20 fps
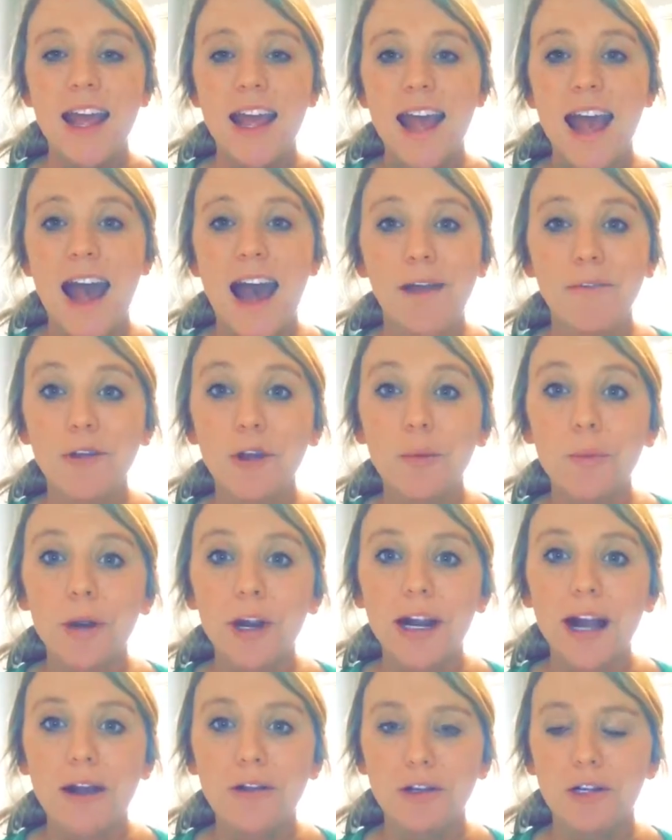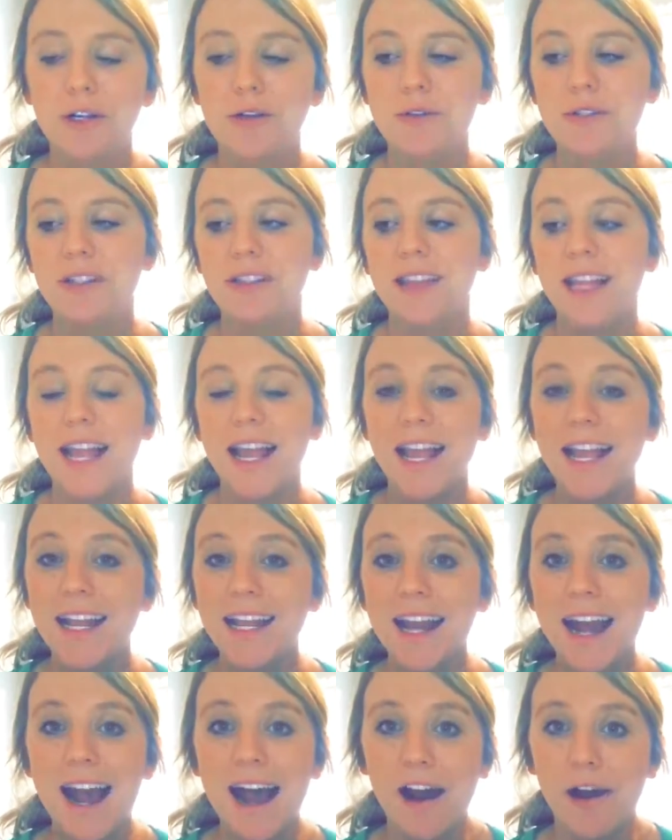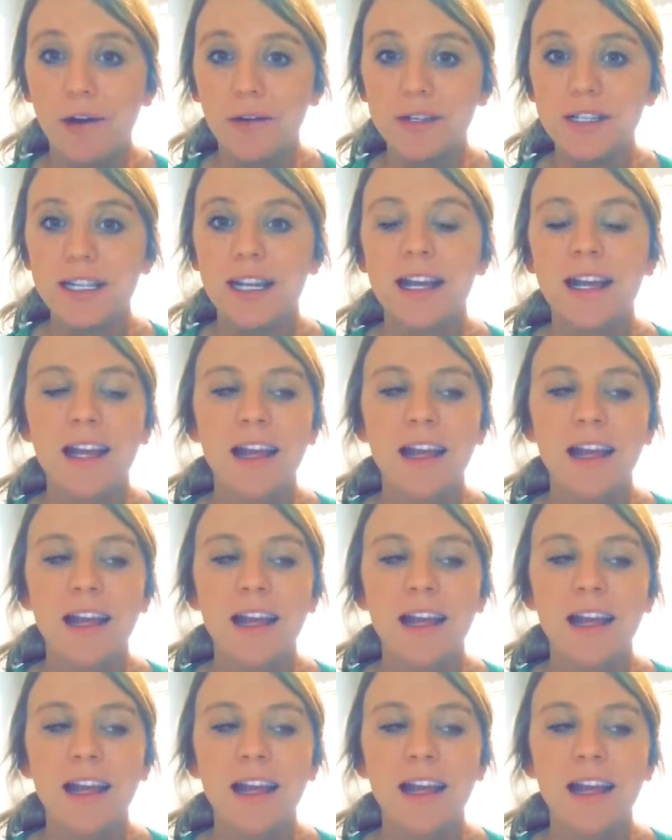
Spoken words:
Have your workout clothes laid out.